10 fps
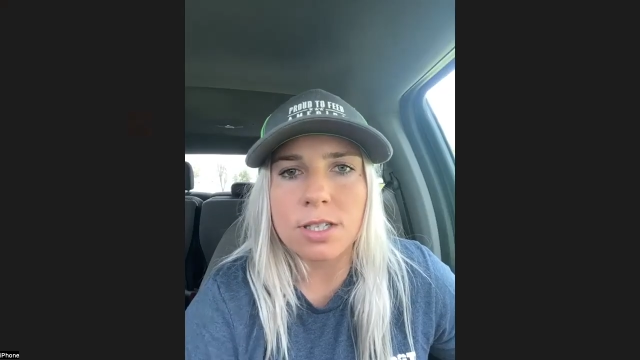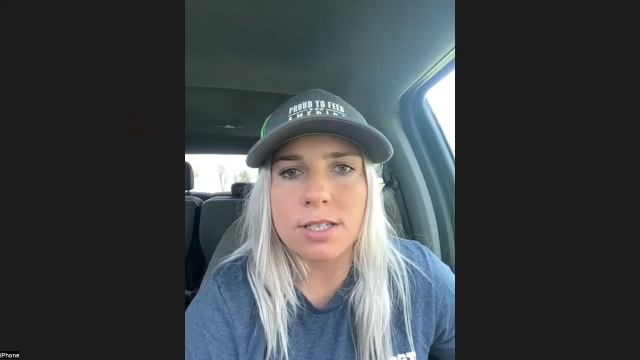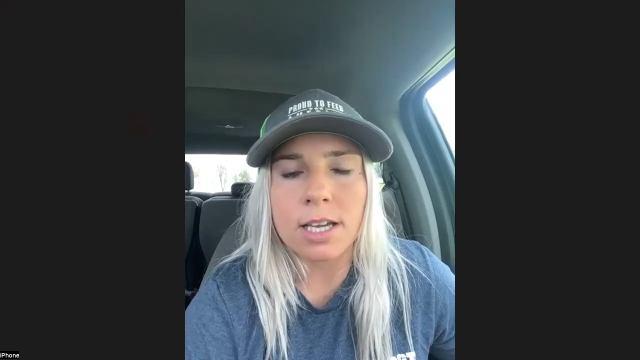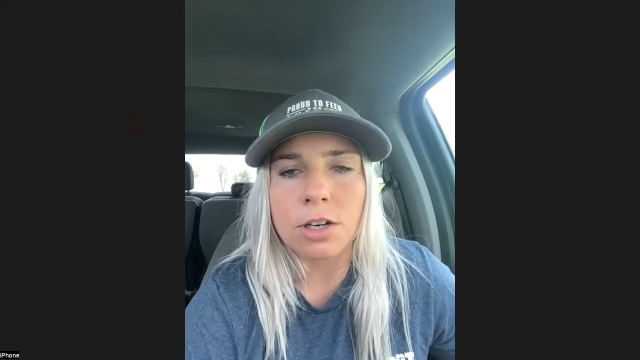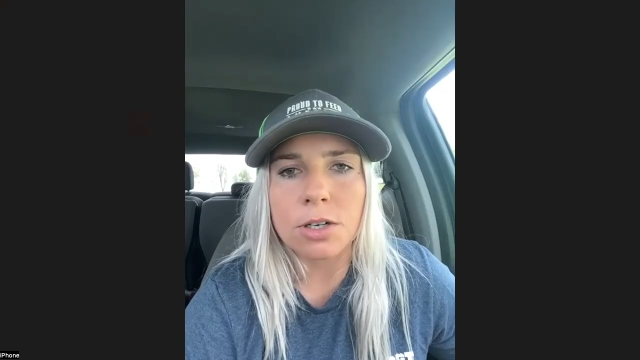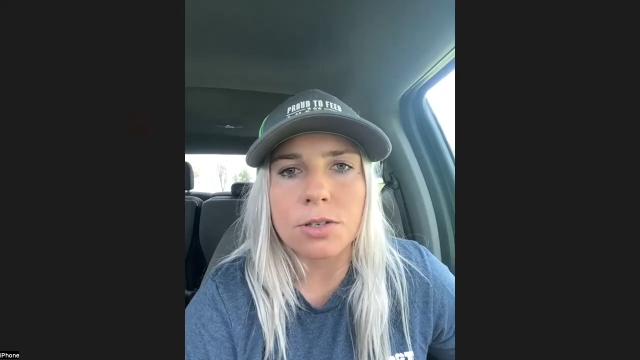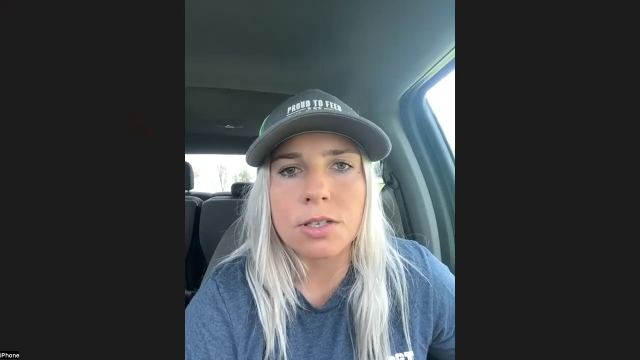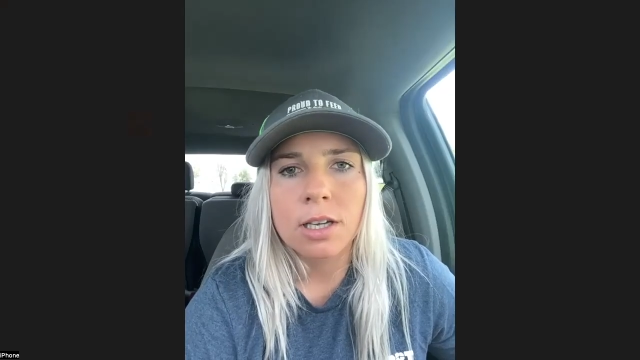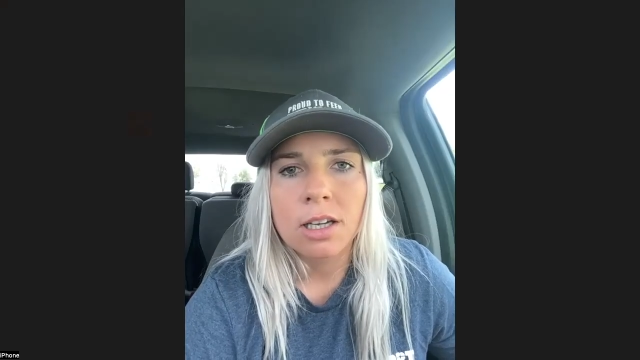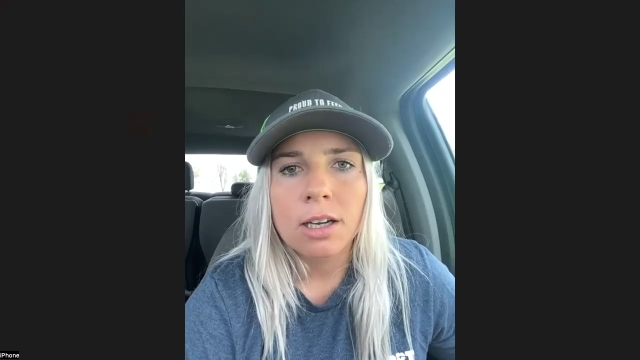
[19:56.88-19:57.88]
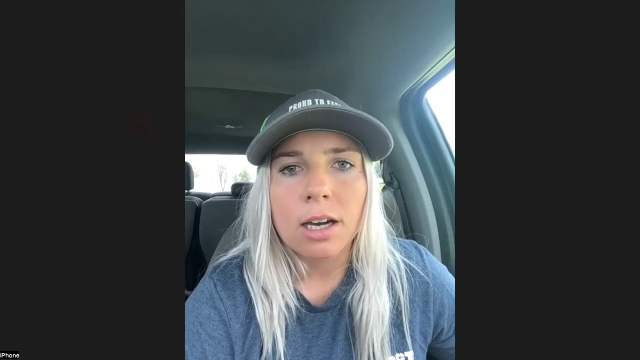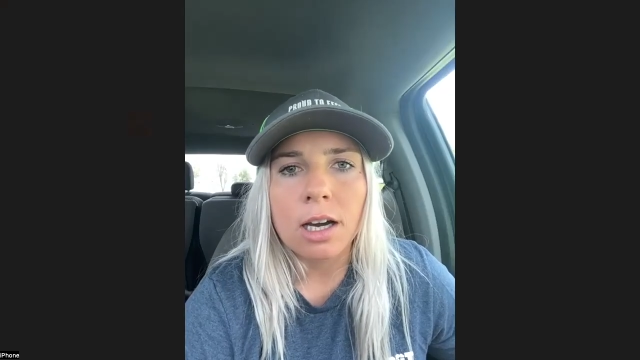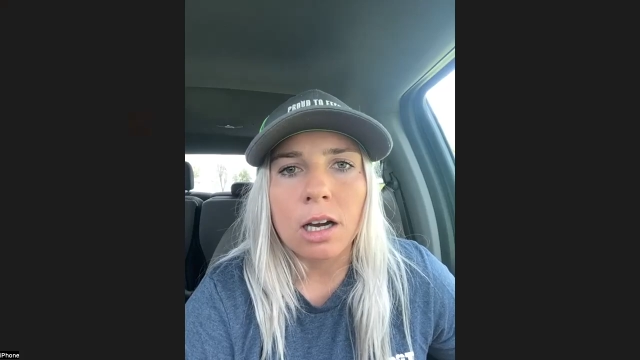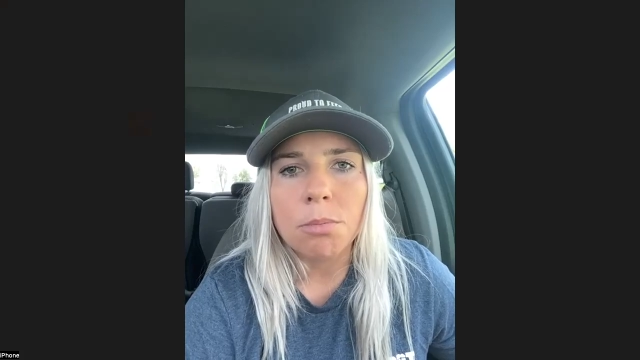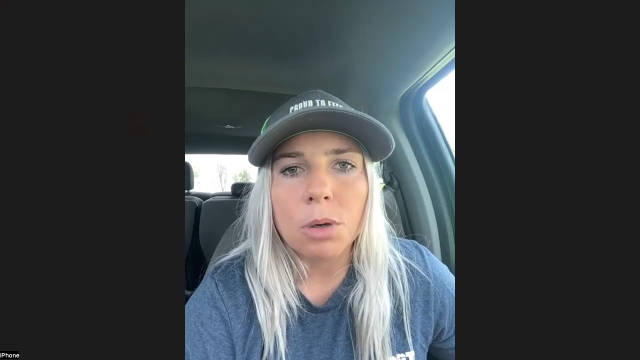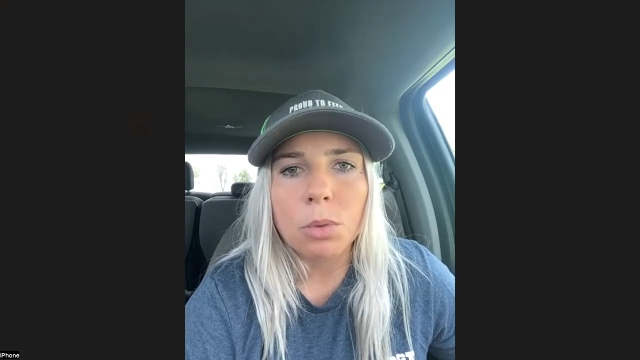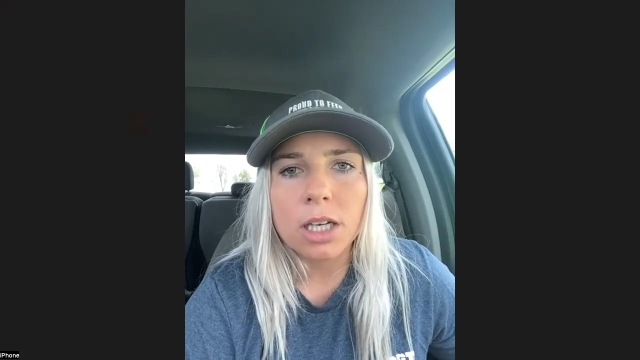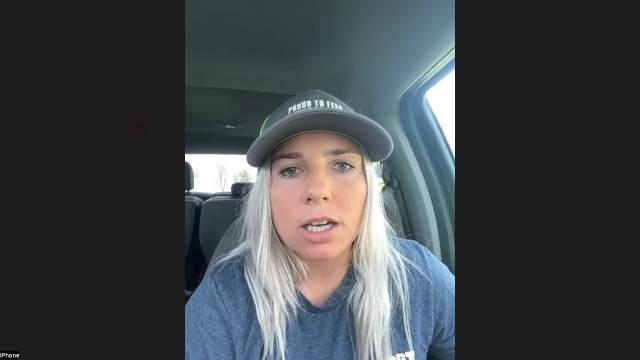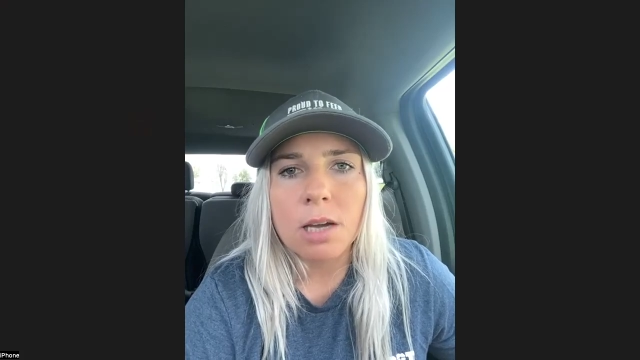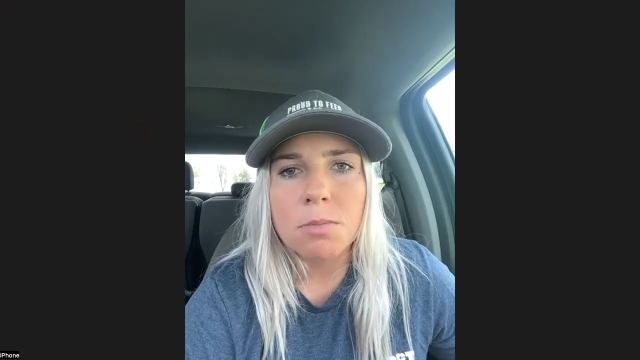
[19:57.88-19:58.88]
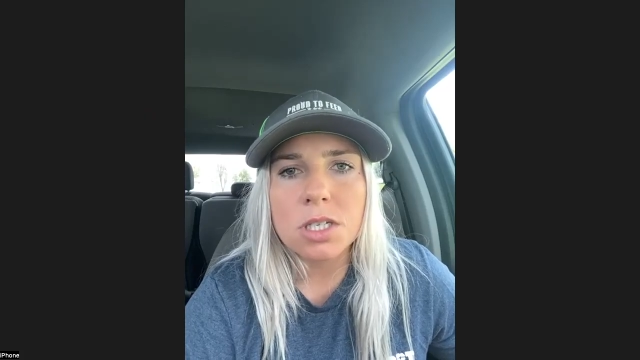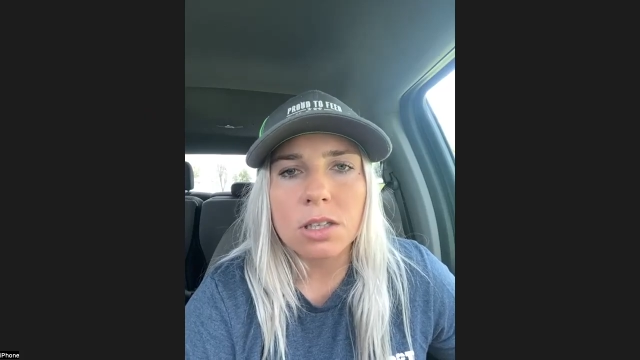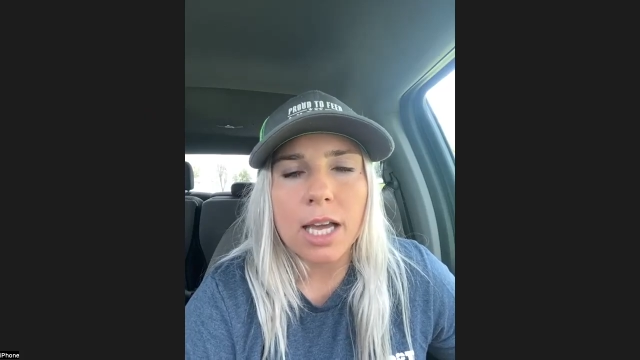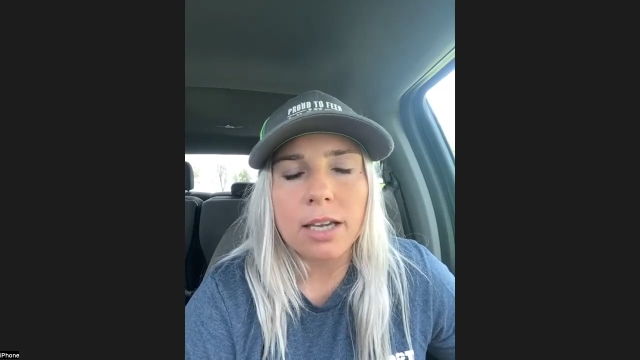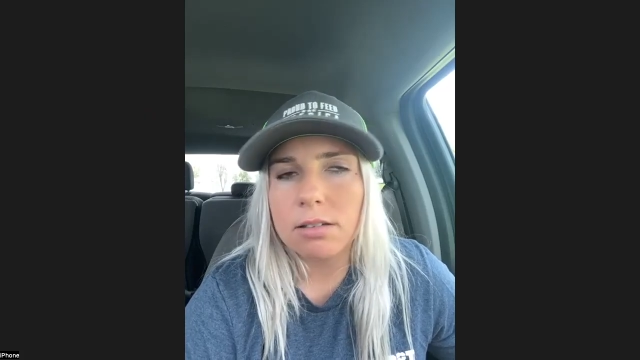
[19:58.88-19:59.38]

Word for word: centers. Um, but when it comes to like,